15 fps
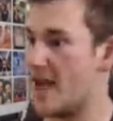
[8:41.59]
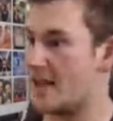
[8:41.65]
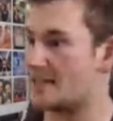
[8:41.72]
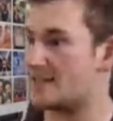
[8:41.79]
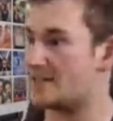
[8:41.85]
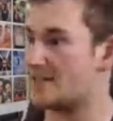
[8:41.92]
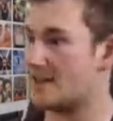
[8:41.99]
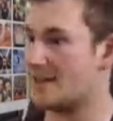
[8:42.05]

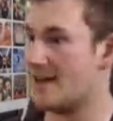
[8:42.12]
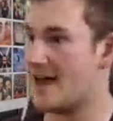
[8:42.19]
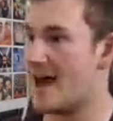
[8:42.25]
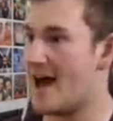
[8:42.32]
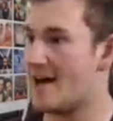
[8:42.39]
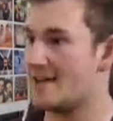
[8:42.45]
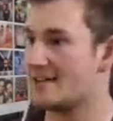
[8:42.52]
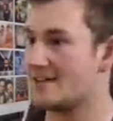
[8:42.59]
Yes!
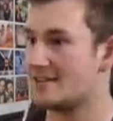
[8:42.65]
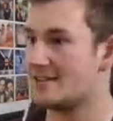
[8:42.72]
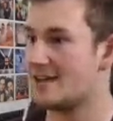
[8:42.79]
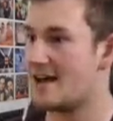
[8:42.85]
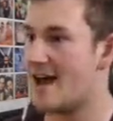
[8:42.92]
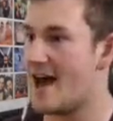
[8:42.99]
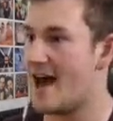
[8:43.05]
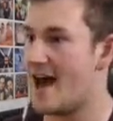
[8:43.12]
Ha!
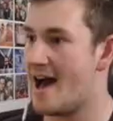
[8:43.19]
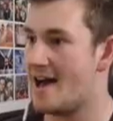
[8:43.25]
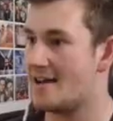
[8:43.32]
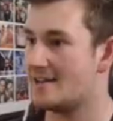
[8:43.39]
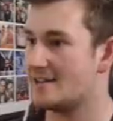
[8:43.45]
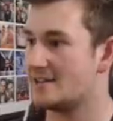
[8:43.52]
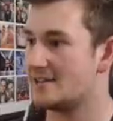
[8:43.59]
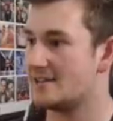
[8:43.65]
Ha
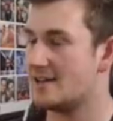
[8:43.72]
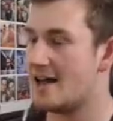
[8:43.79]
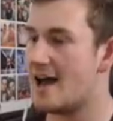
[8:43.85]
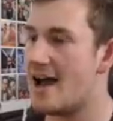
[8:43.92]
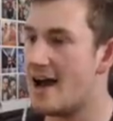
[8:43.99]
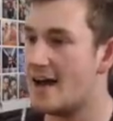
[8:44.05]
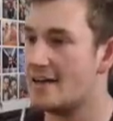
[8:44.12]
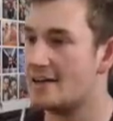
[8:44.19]
ha!
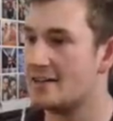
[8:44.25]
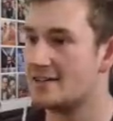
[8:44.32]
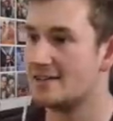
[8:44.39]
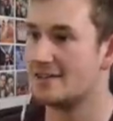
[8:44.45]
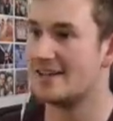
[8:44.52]
Ha!